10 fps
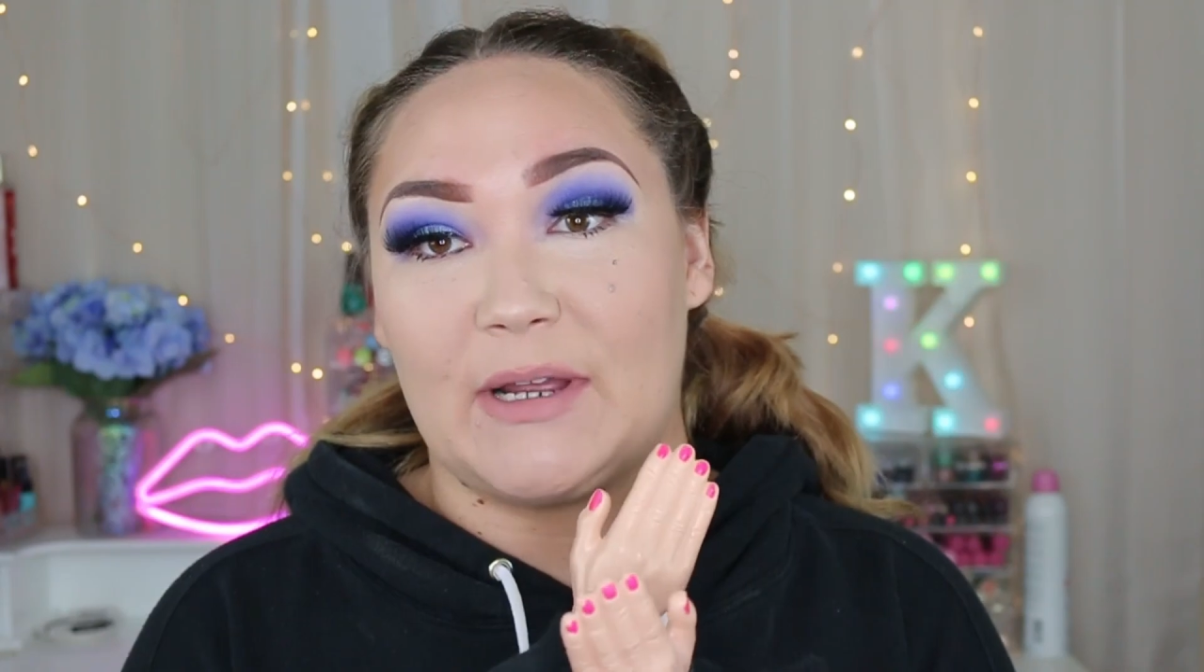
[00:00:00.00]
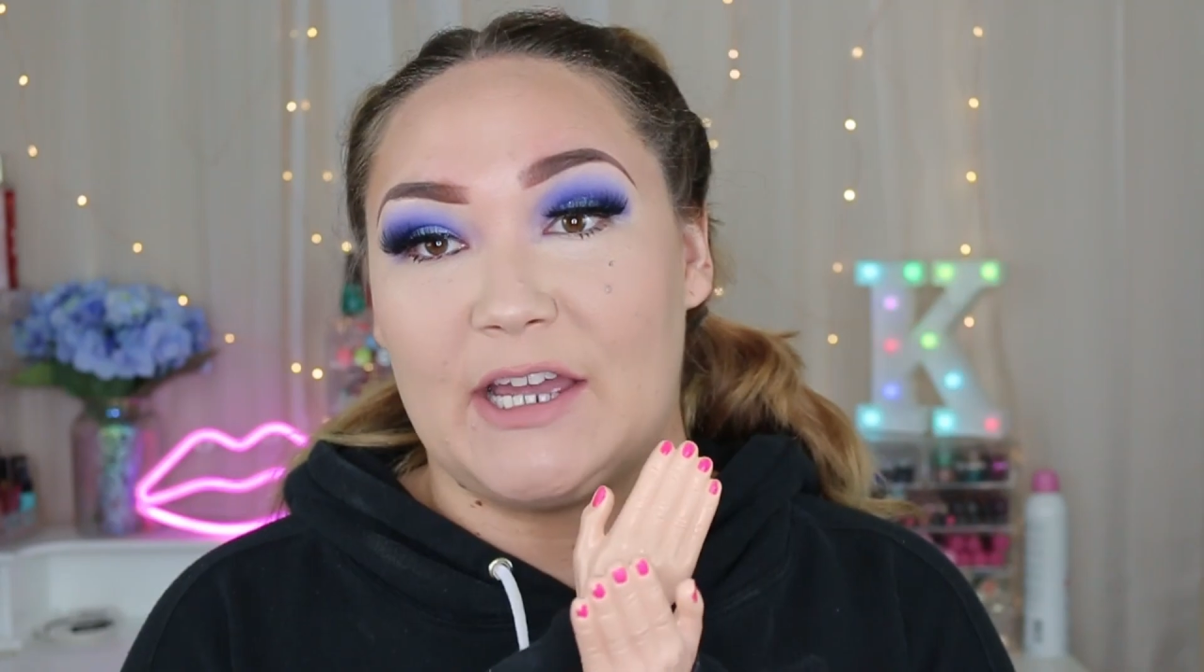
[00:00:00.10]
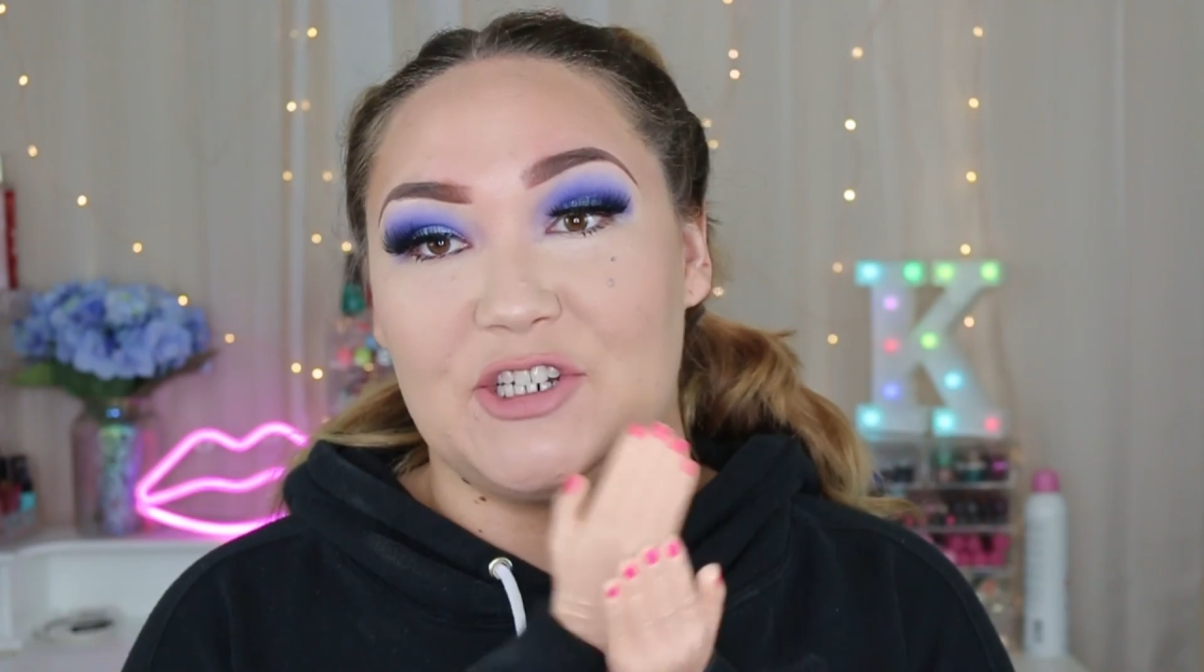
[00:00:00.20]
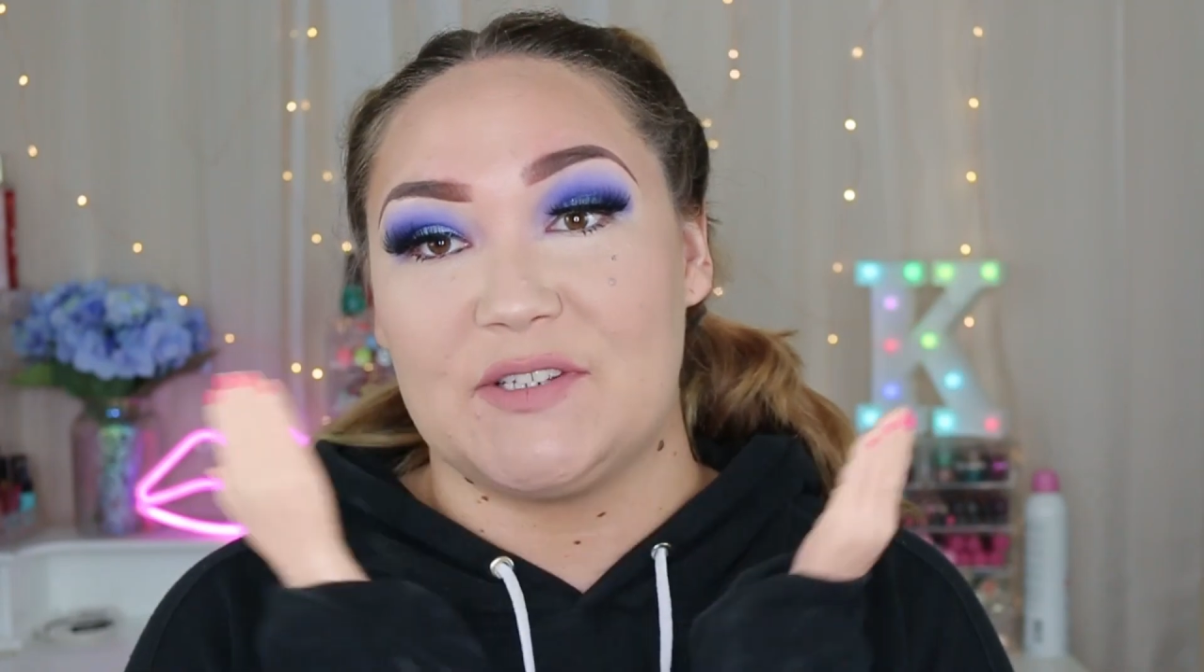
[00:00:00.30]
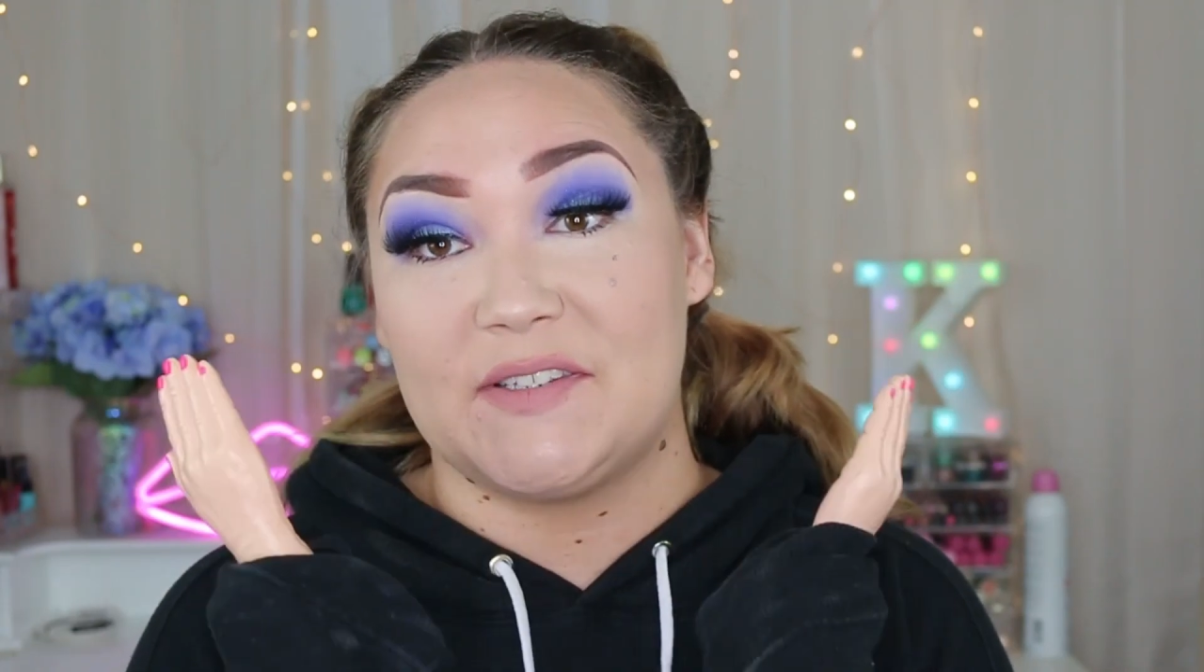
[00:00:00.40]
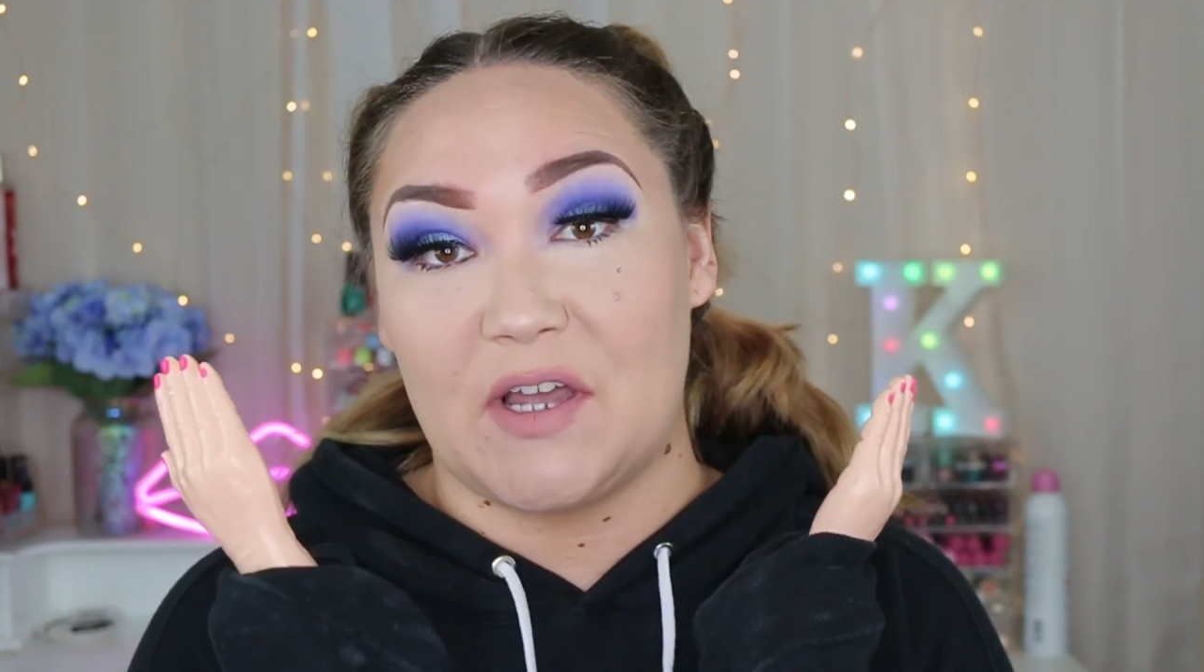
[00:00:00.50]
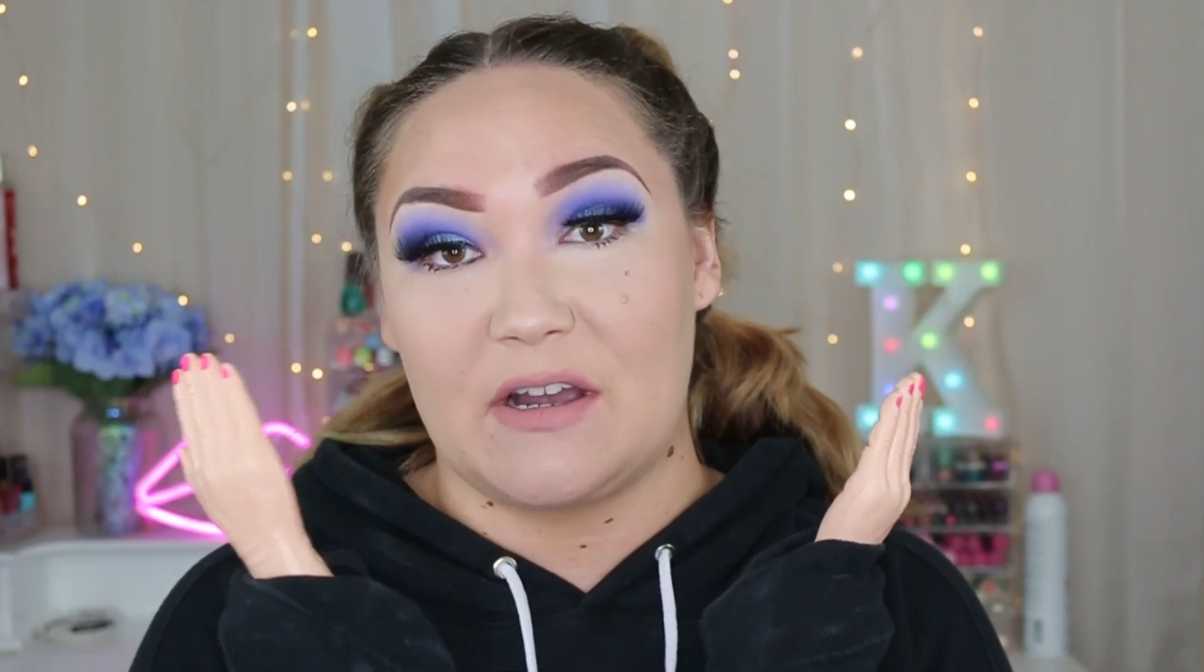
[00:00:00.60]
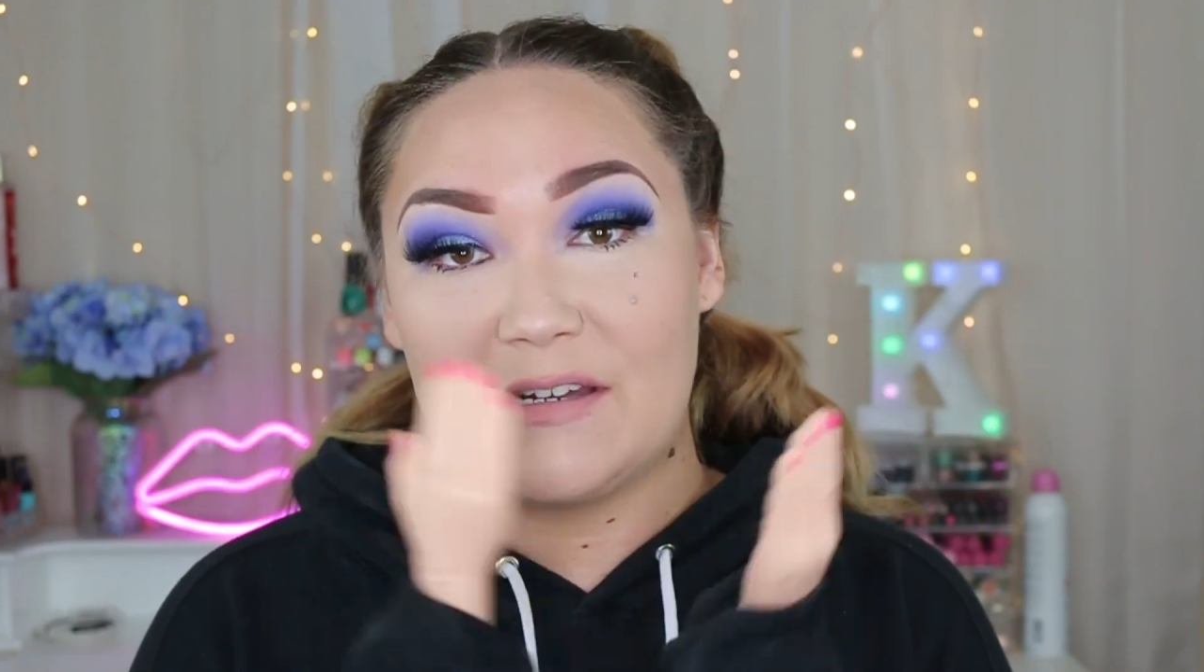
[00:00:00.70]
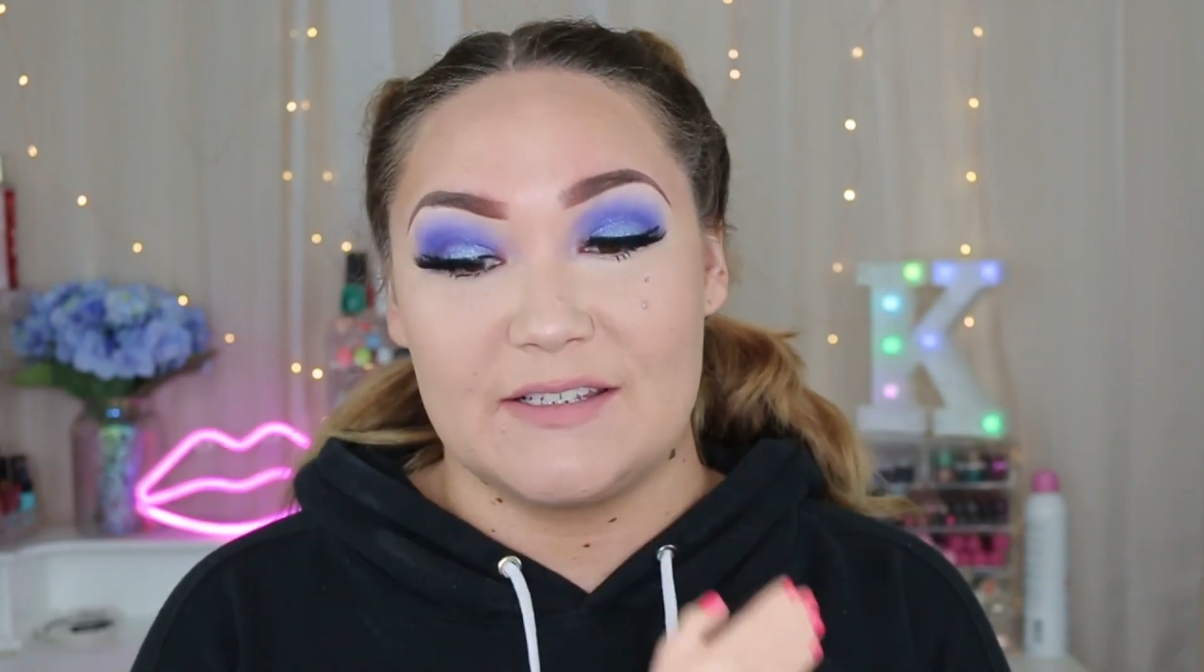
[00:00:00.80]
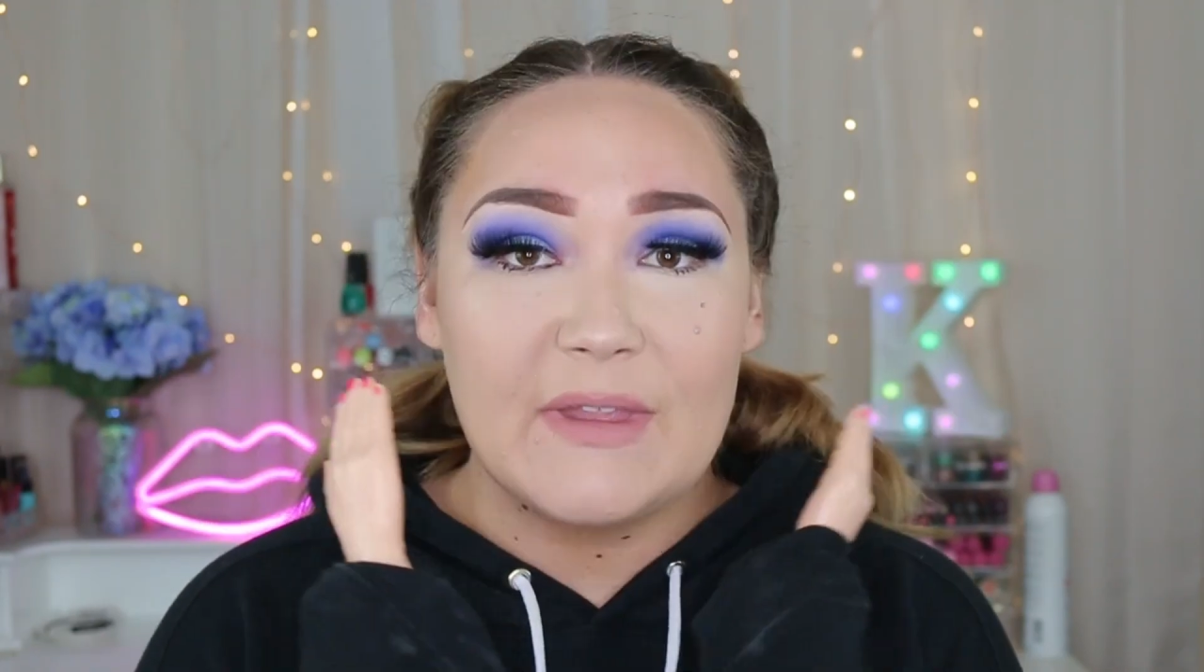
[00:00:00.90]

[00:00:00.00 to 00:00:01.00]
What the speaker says: I just suck.